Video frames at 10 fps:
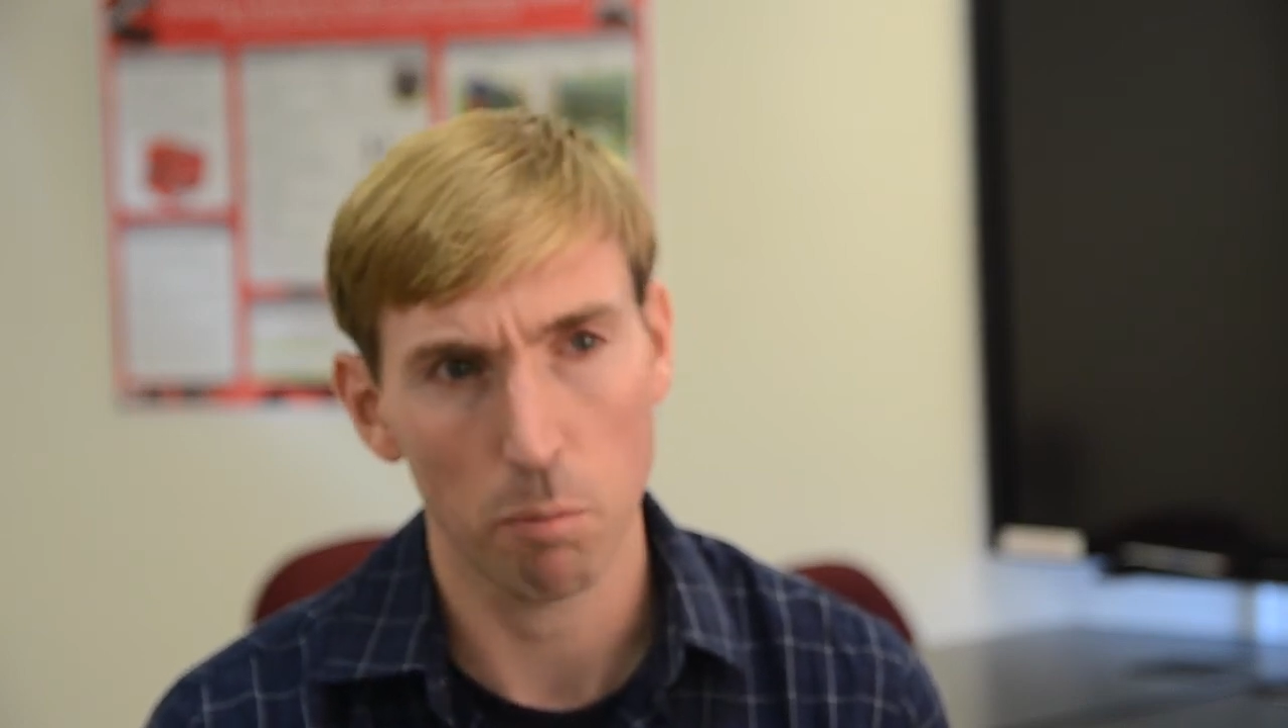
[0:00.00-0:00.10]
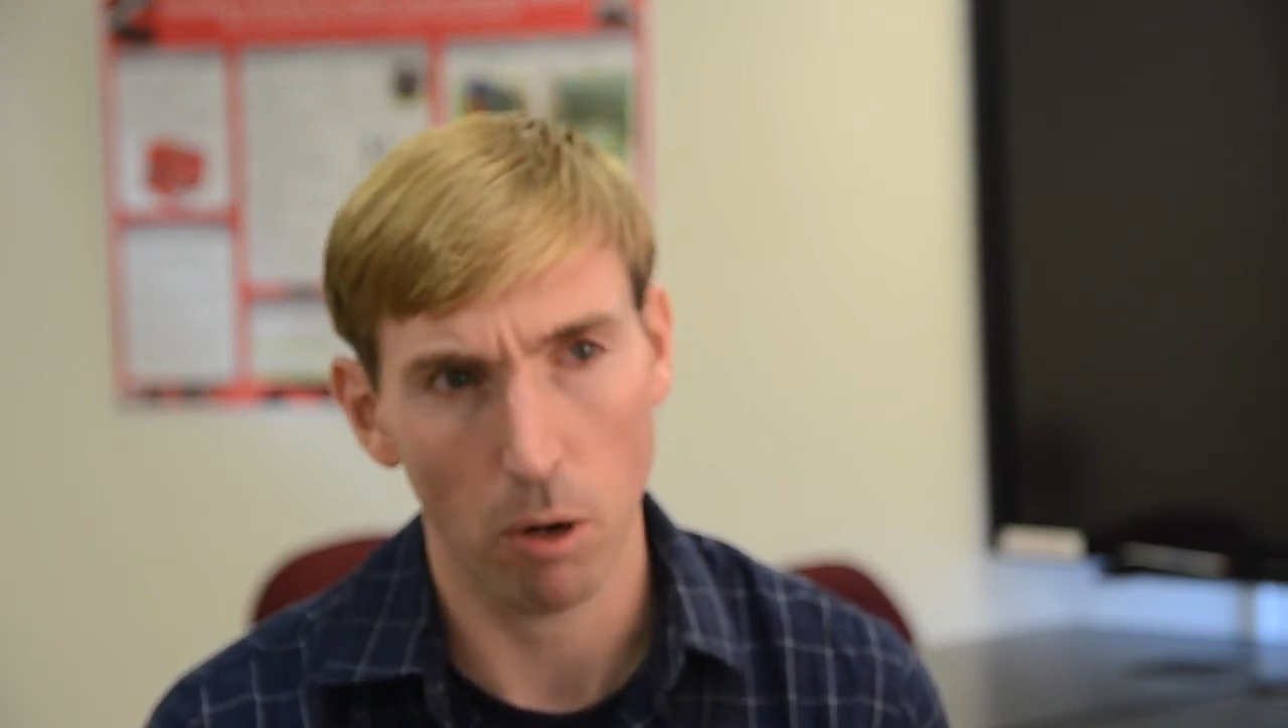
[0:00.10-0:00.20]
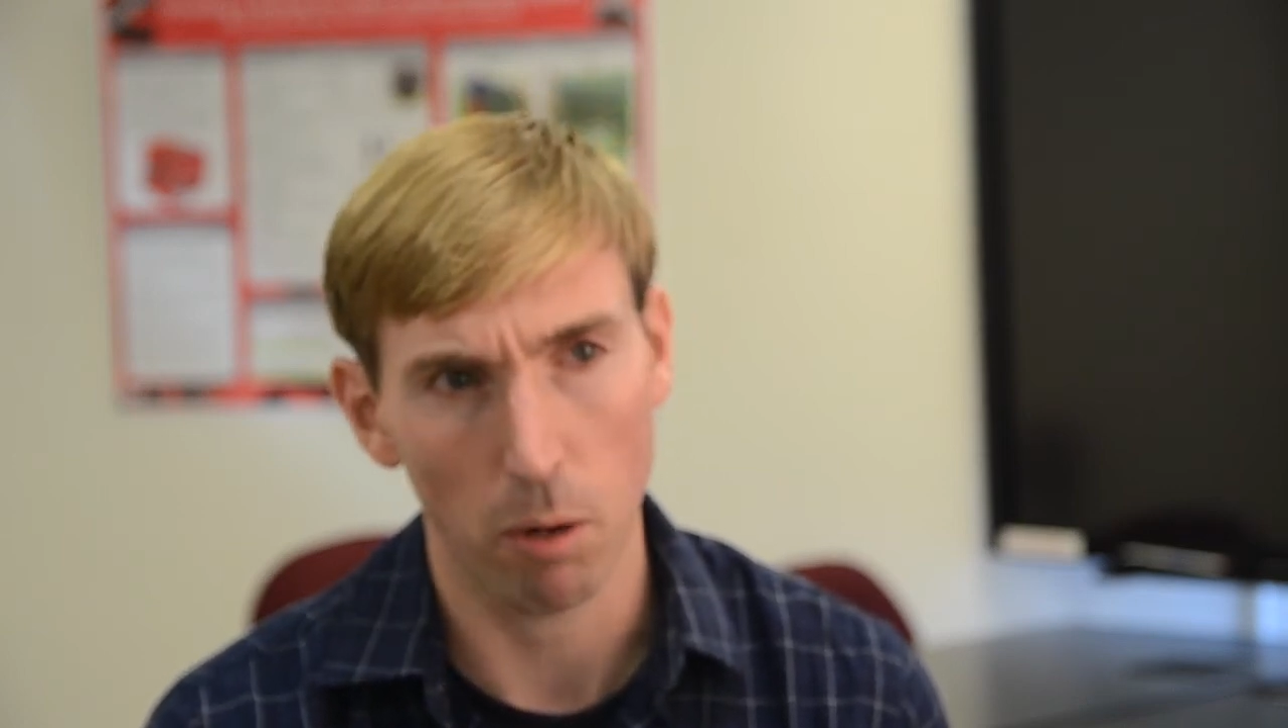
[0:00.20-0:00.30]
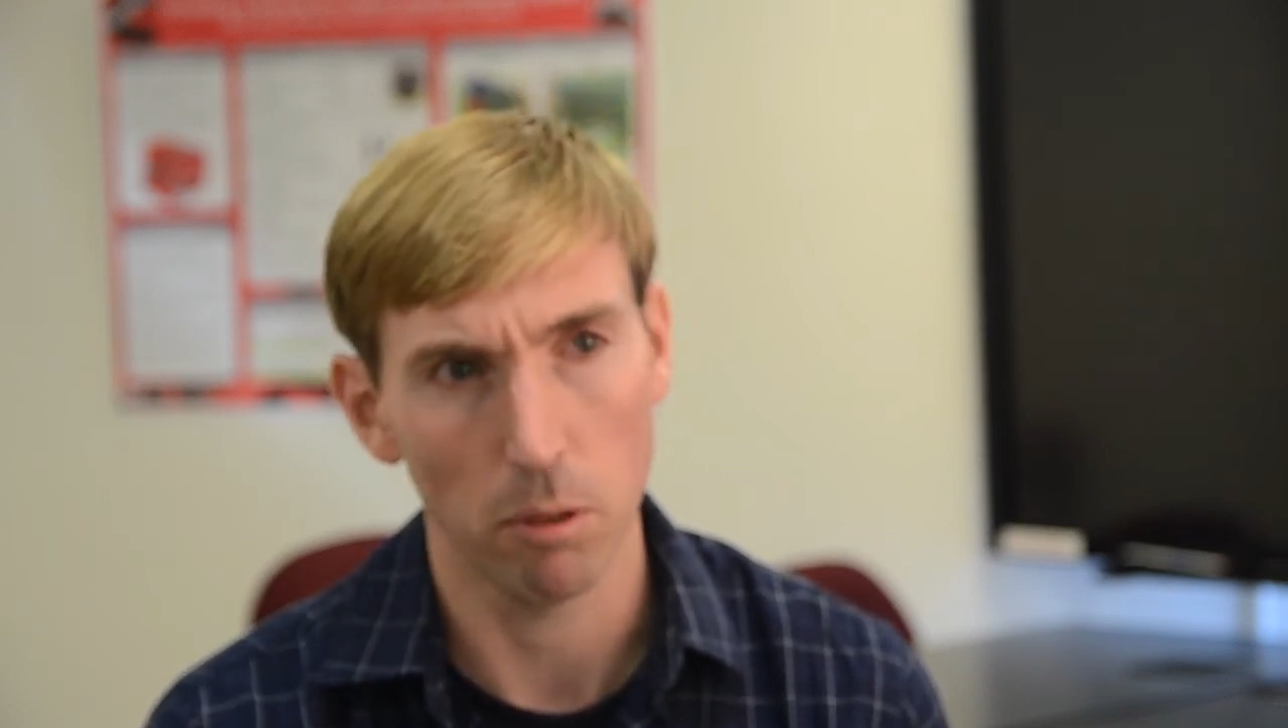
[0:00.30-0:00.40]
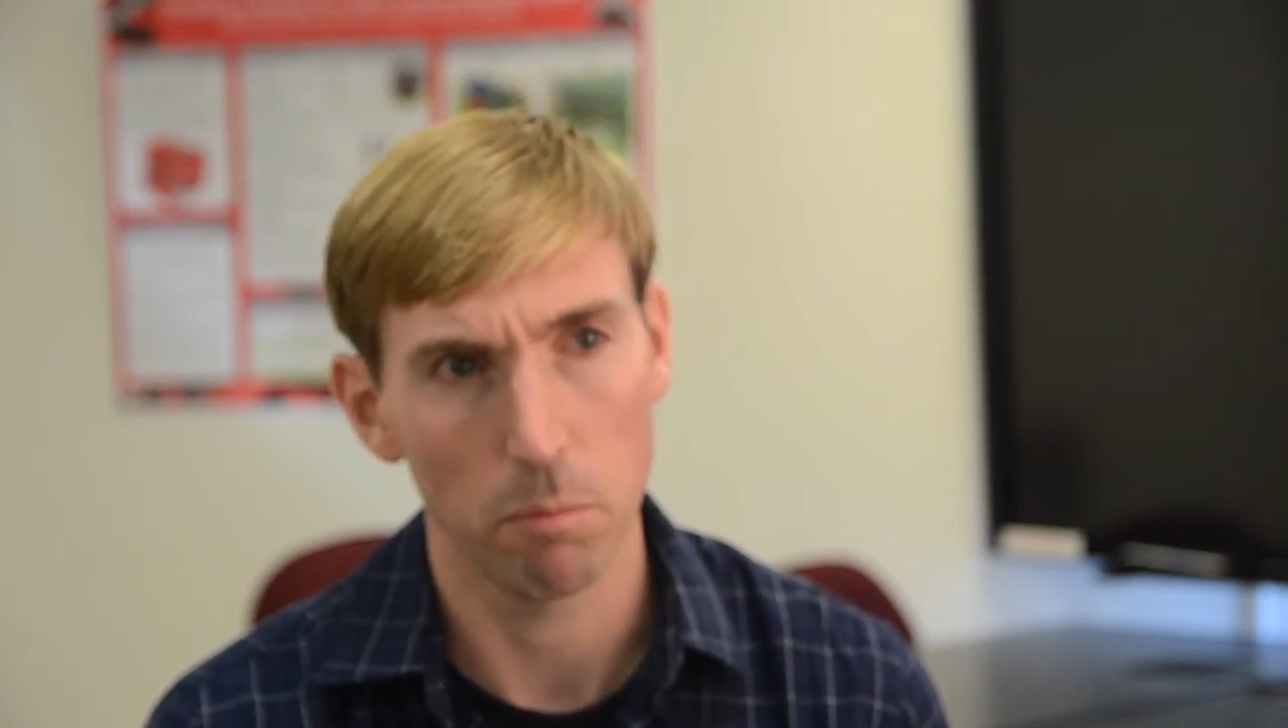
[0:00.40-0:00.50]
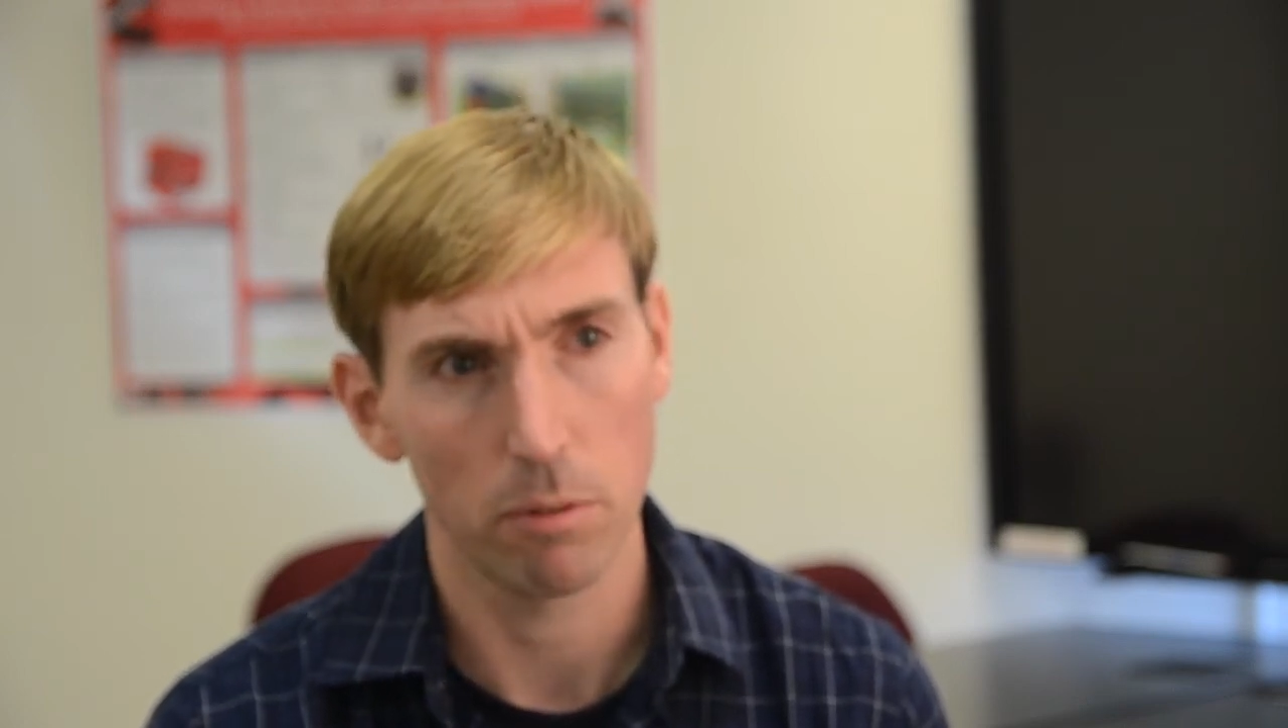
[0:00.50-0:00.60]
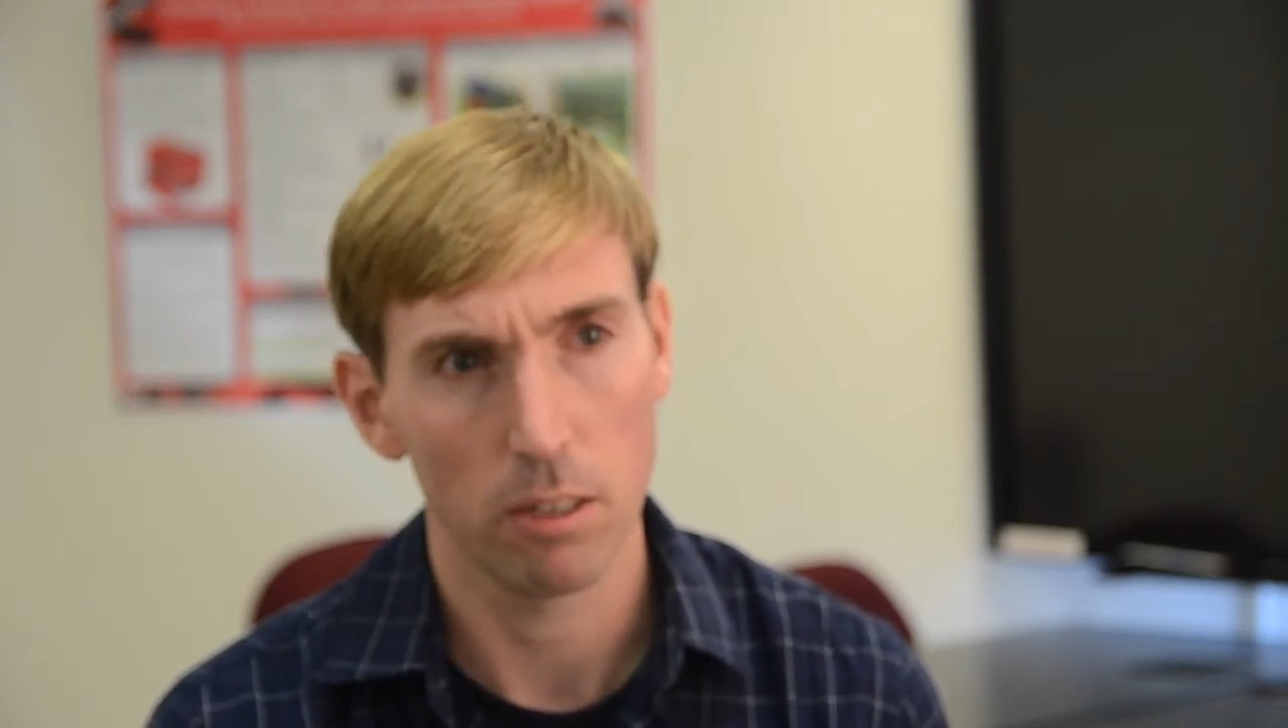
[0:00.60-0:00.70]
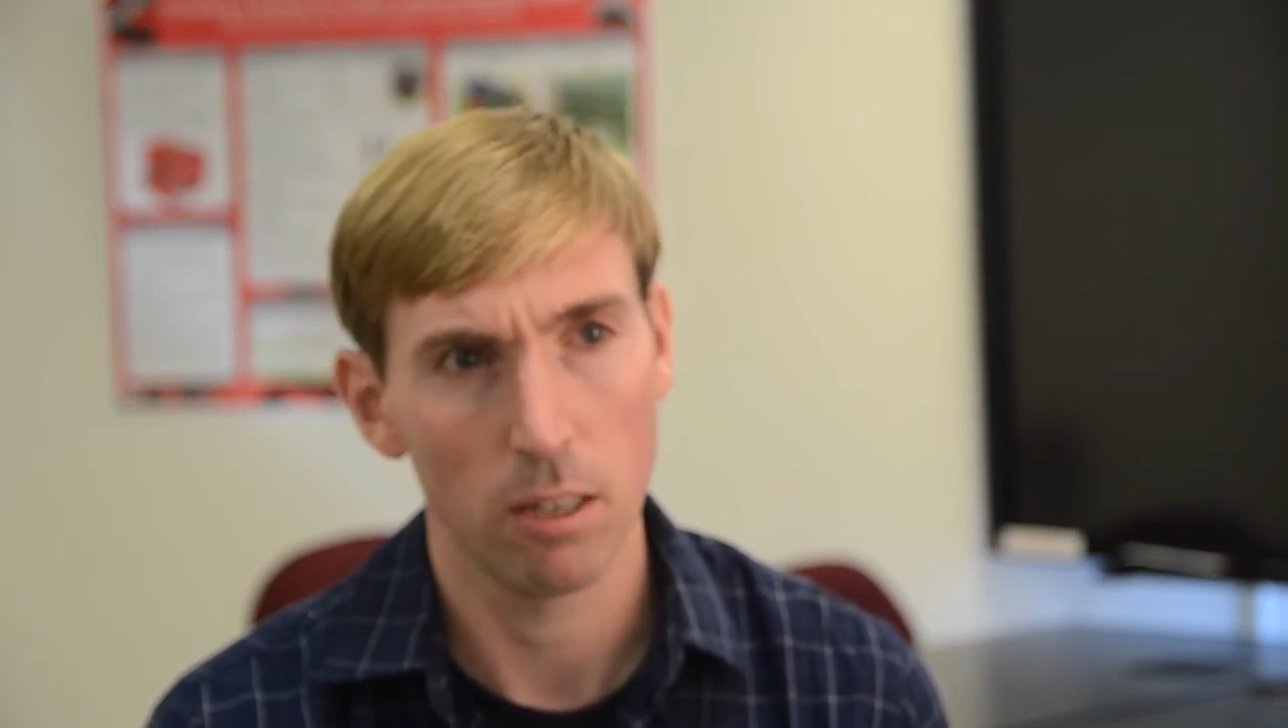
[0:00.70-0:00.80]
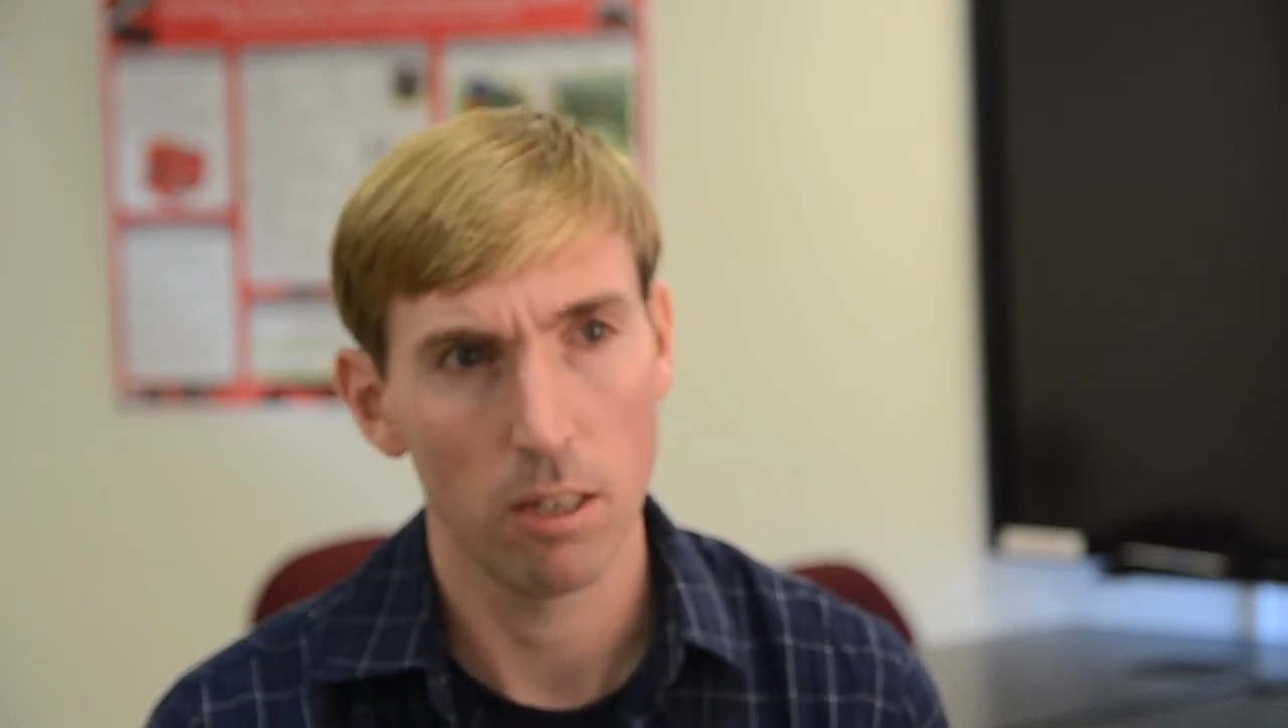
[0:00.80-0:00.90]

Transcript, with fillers: problems.